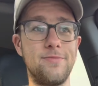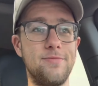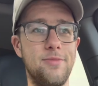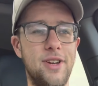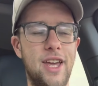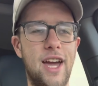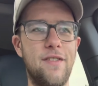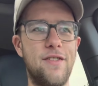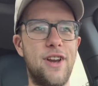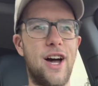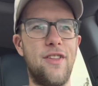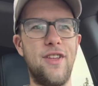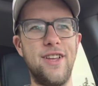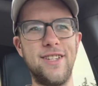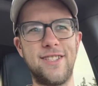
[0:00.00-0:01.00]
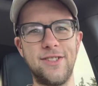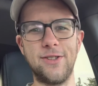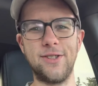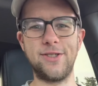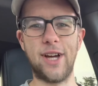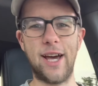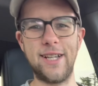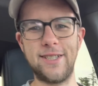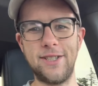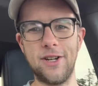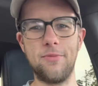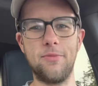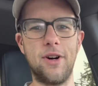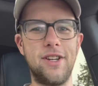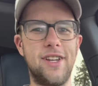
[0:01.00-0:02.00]
But yeah, every now and then it's a little dicey
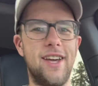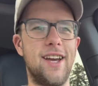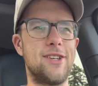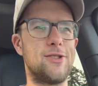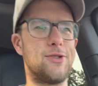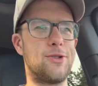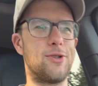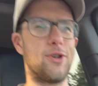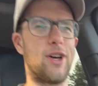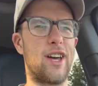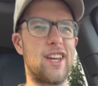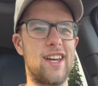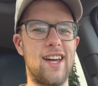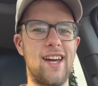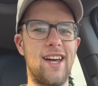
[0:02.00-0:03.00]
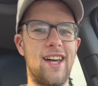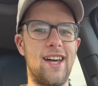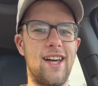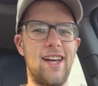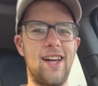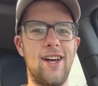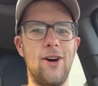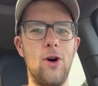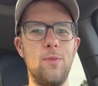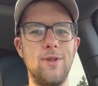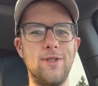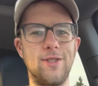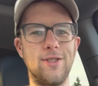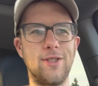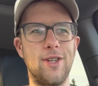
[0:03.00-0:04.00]
on Monday because we're like, I hope
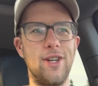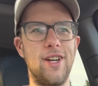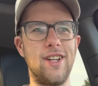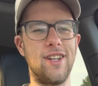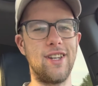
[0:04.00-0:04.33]
this is good.